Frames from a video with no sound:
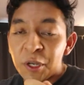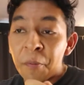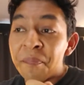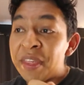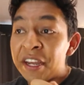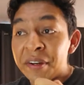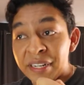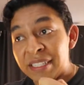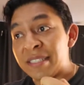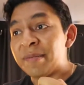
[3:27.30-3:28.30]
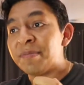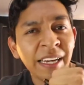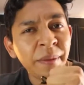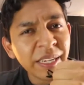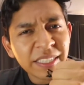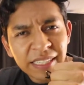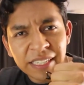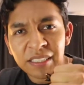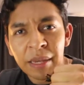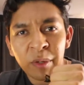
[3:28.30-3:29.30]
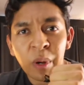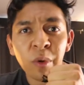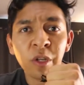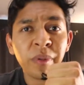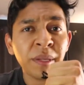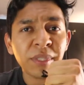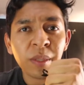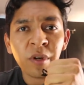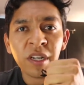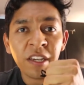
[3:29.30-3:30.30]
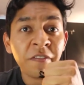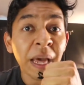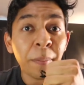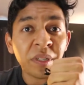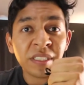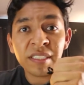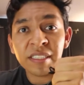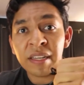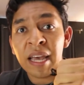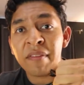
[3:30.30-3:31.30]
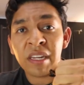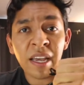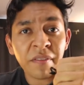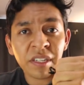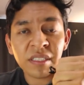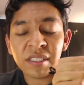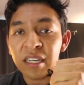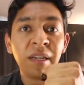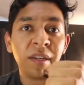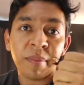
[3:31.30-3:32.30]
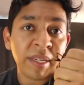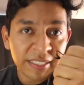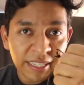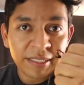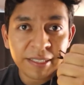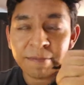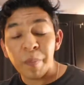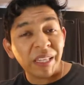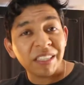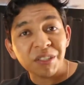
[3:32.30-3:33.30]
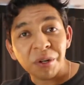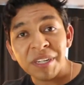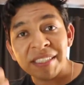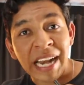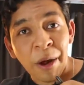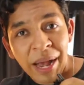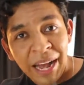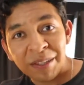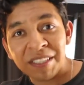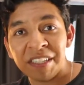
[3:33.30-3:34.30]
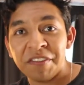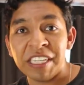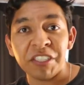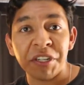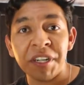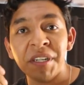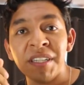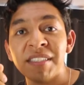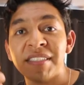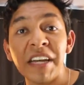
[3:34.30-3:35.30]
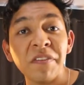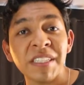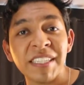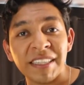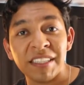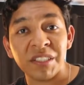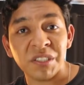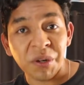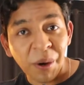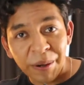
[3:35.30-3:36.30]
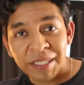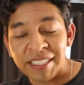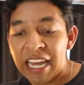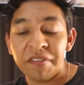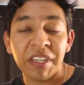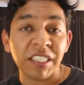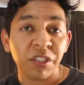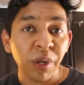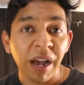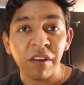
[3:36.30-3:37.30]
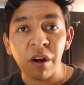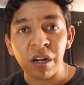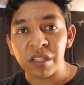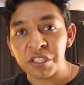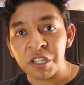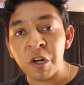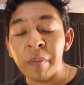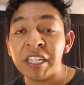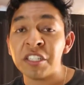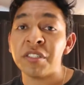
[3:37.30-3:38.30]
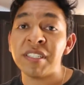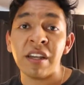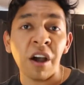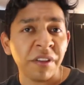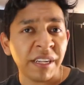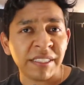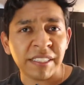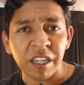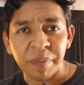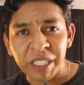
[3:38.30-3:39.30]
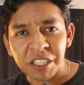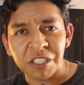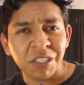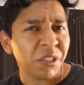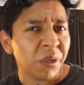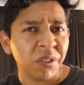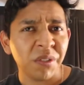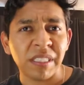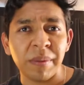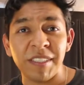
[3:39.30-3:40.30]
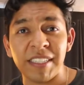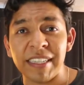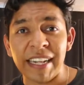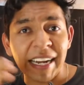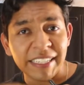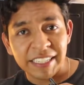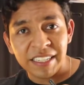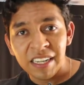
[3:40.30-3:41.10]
So there it is. And it makes sense. I mean, why would you blame someone if that person doesn't have any evidence? It makes sense. But the story is now out. If you guys are hearing this, definitely take this to heart. And if you guys do have a car on Turo, make sure you take all the necessary pictures. Don't do the same mistake that I did.